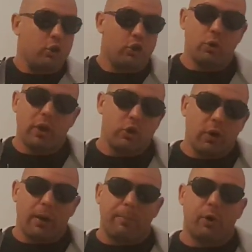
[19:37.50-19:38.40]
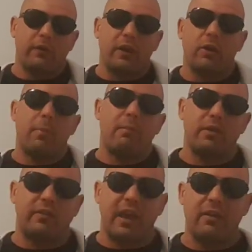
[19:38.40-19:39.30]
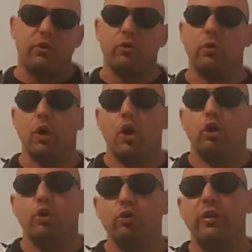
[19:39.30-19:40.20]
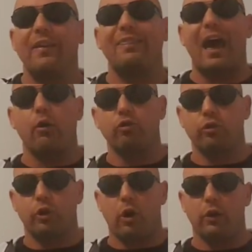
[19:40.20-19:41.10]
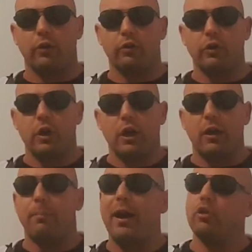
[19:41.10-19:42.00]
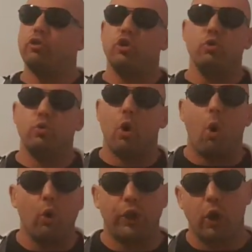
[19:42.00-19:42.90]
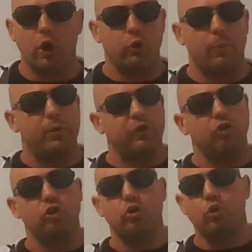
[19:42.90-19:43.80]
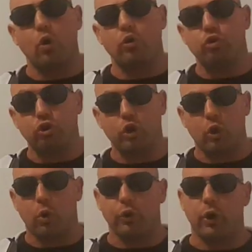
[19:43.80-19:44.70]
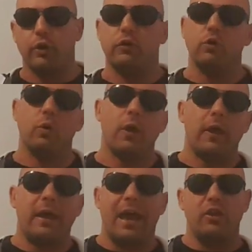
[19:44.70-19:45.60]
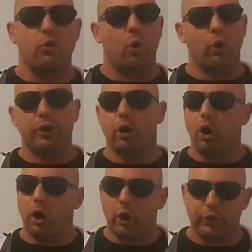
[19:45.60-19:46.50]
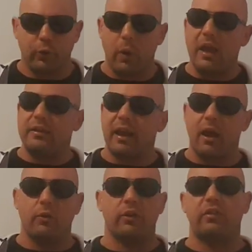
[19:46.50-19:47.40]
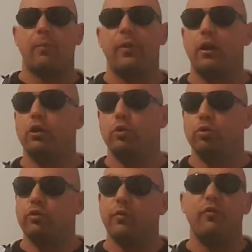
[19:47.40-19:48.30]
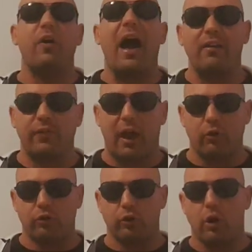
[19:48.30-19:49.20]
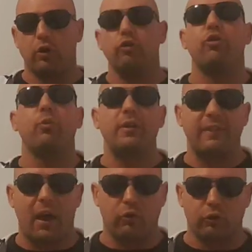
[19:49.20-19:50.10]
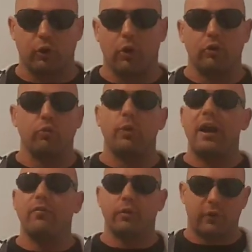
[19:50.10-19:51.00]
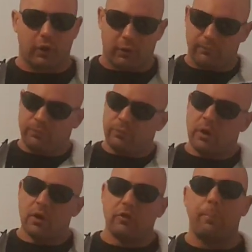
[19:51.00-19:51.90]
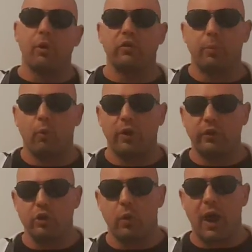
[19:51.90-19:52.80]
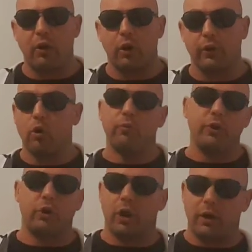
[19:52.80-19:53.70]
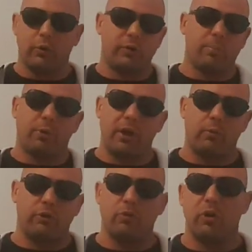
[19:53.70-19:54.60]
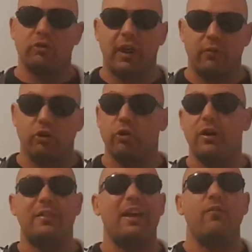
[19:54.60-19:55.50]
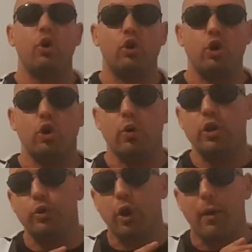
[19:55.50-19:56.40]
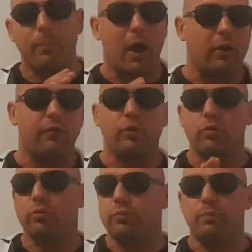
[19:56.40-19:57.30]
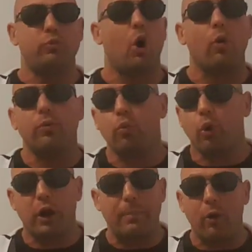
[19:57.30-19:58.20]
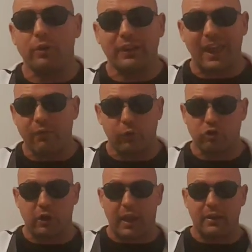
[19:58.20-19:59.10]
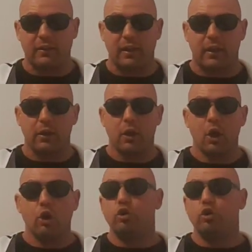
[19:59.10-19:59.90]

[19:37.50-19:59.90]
you get a put that can maybe save you losing $1,000 compared to you holding on to a position you know you shouldn't hold on to, and you hold it all the way down to something and lose $5,000, $3,000, whatever the principal was that you had on. Hopefully you're not out there playing with too much leverage or anything. If you're new and you're not, if you don't worry about leveraging anything,